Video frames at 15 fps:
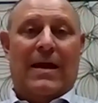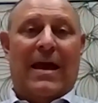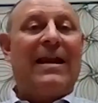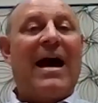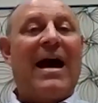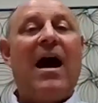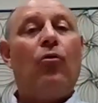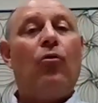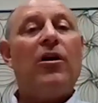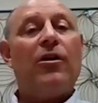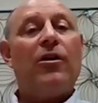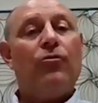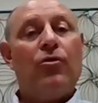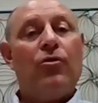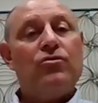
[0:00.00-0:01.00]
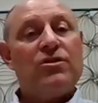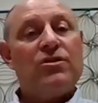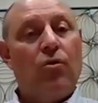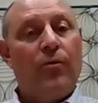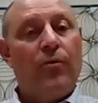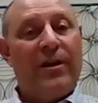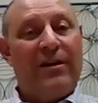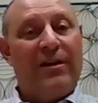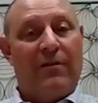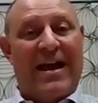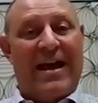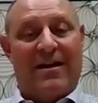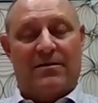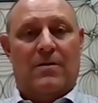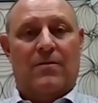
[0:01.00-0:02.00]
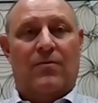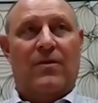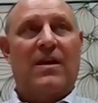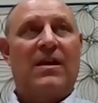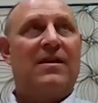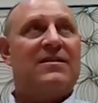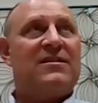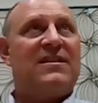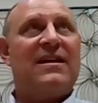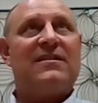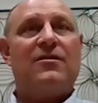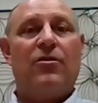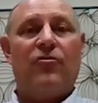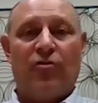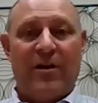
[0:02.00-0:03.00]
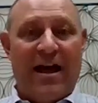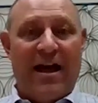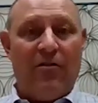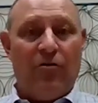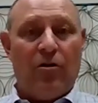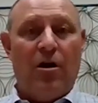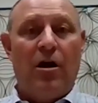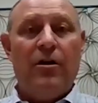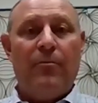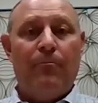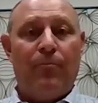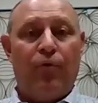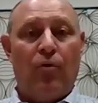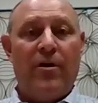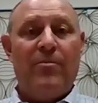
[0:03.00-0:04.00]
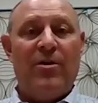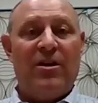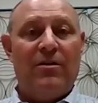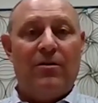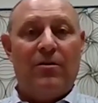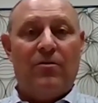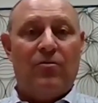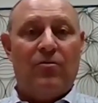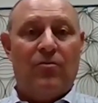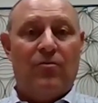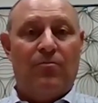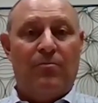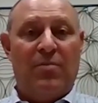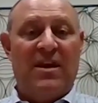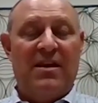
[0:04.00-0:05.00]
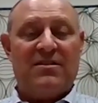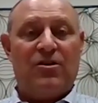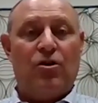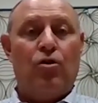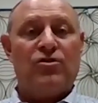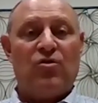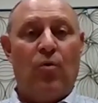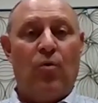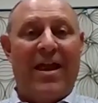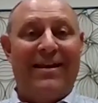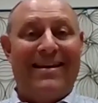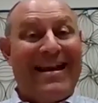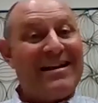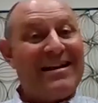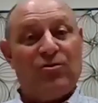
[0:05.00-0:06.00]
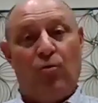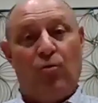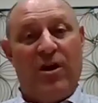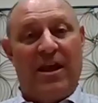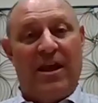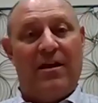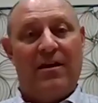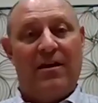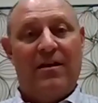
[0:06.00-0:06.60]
And how long are those going to last? The $600 unemployment piece goes away next week.